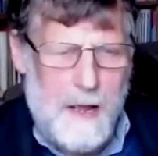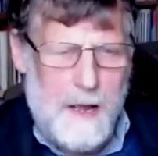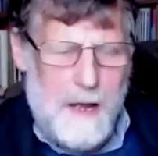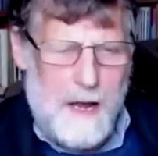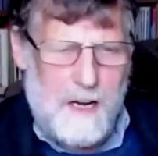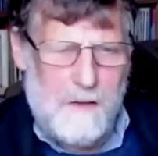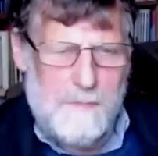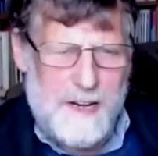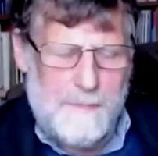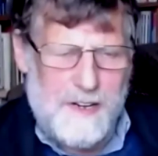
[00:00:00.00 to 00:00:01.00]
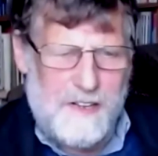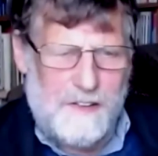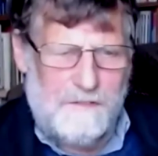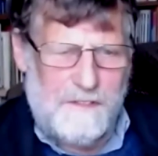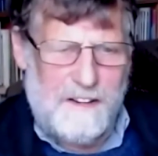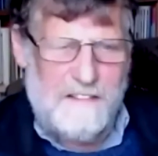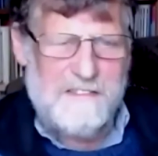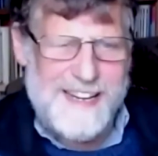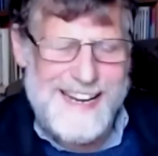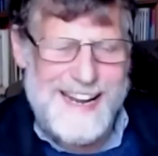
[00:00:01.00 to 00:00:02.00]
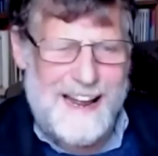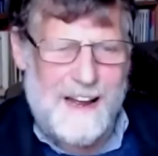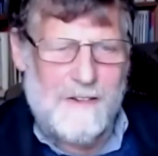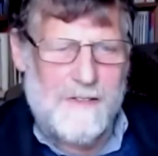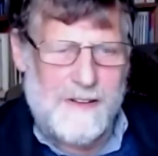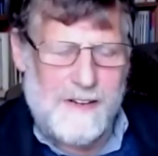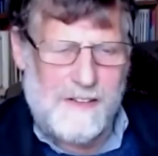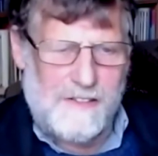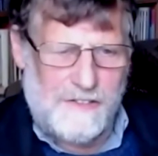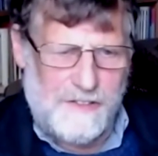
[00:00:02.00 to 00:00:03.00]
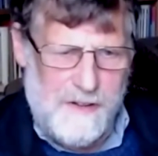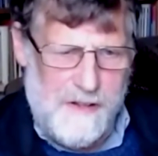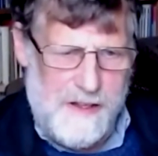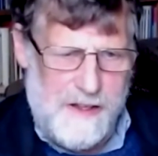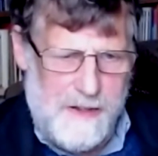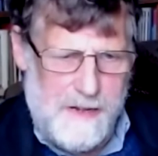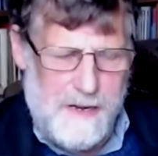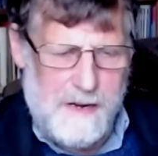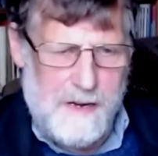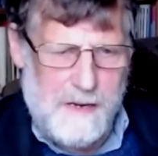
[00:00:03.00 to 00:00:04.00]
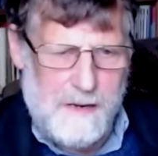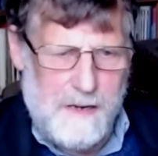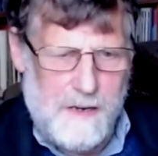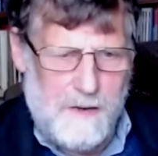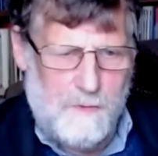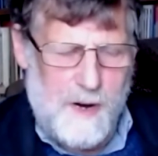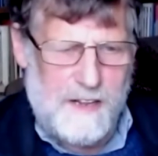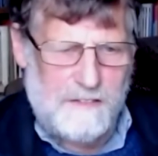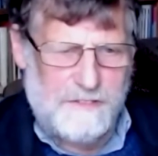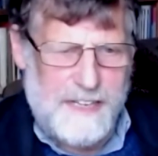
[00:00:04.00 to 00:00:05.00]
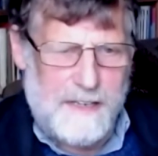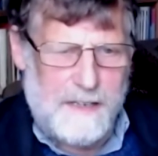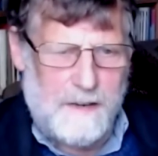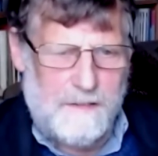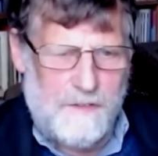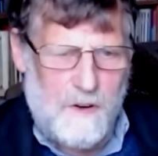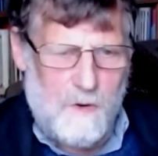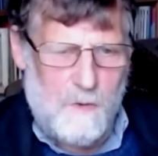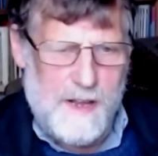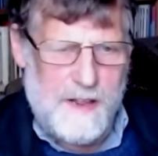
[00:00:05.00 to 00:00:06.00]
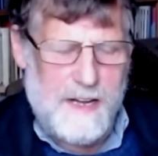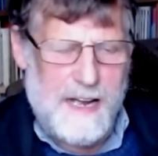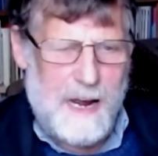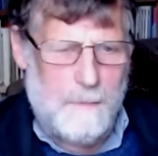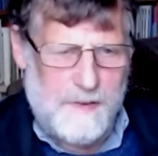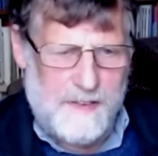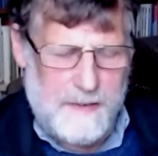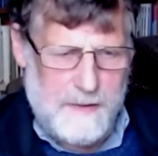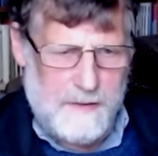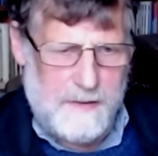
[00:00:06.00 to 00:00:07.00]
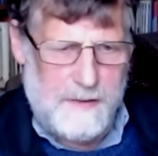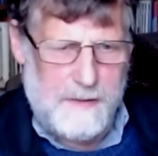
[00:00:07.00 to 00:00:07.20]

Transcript: A commitment to ferreting out truth, whether relative or whether absolute.